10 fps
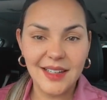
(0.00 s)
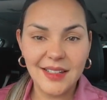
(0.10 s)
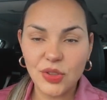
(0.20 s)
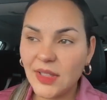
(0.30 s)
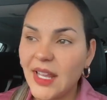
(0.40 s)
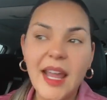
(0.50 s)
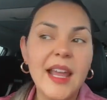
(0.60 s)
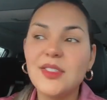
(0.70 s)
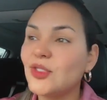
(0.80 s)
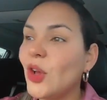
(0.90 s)
So the
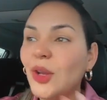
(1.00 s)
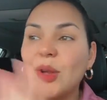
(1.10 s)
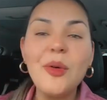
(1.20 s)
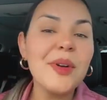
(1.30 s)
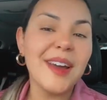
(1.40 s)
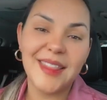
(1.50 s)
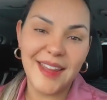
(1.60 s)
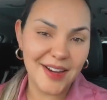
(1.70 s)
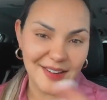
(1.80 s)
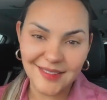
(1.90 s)
hair is no longer
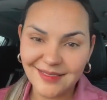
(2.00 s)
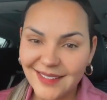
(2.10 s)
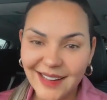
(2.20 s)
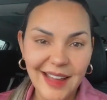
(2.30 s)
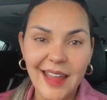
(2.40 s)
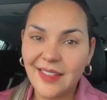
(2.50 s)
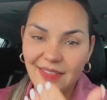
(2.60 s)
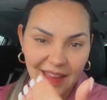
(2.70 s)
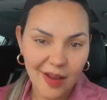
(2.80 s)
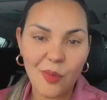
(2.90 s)
there in
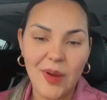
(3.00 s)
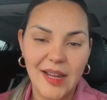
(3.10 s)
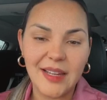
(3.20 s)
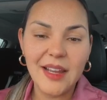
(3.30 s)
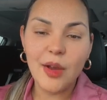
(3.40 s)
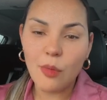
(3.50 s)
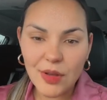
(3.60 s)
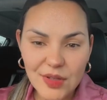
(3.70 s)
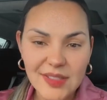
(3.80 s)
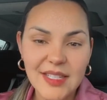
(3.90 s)
that way.
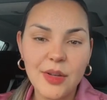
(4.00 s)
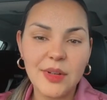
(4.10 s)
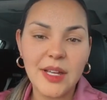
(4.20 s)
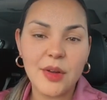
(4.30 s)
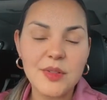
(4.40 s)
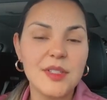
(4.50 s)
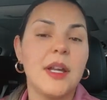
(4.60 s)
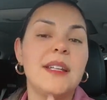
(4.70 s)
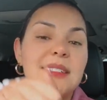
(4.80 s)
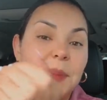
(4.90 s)
What you see on the
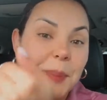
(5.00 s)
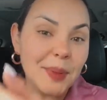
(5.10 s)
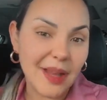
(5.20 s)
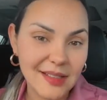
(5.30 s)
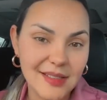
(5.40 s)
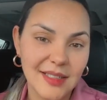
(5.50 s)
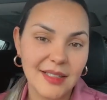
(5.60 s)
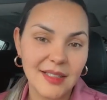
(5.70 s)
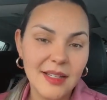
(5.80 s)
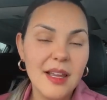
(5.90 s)
outside is a
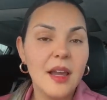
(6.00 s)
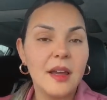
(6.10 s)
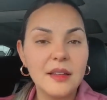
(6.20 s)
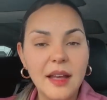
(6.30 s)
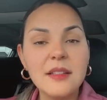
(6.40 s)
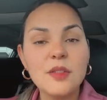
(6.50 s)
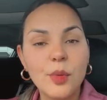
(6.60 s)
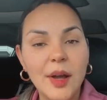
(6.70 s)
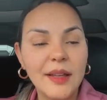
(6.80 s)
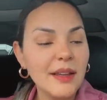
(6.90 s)
plastic. And that's
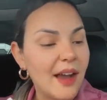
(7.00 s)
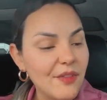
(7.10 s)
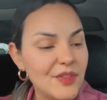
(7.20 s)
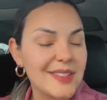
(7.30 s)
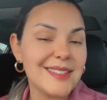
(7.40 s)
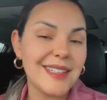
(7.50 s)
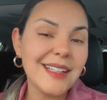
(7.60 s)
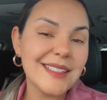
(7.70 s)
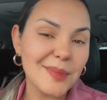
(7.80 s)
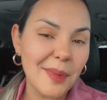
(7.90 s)
why after
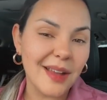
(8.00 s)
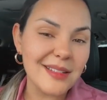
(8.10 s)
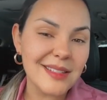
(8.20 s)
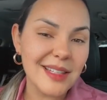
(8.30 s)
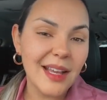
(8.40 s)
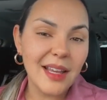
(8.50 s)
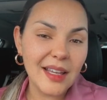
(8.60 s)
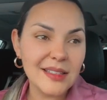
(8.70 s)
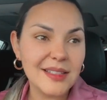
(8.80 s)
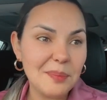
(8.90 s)
6 months
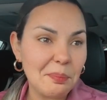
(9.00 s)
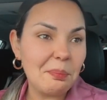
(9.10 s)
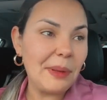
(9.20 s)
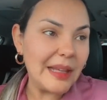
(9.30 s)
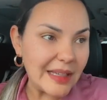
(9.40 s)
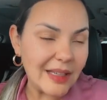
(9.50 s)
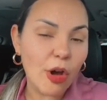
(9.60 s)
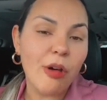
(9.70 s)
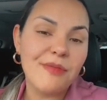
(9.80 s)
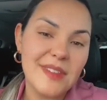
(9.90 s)
is the peak
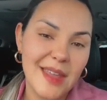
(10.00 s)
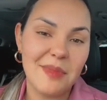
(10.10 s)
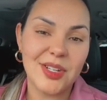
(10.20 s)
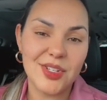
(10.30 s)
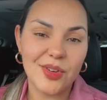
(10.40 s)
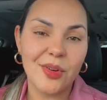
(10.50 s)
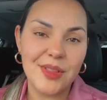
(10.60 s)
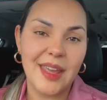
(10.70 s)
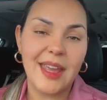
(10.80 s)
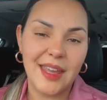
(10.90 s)
of damage
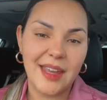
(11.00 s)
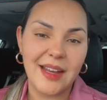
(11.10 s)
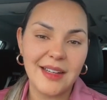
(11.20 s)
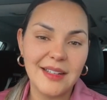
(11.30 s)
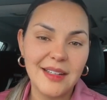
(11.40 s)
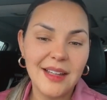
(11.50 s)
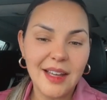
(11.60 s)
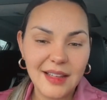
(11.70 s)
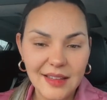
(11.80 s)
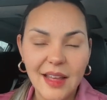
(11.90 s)
on that hair.
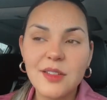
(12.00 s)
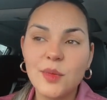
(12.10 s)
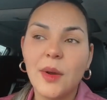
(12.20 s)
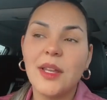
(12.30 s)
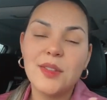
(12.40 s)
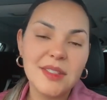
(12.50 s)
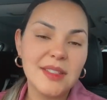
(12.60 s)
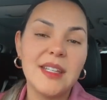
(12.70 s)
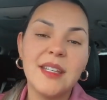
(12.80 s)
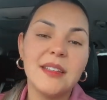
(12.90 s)
And that's where you
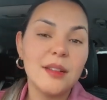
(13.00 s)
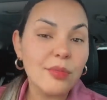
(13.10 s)
see the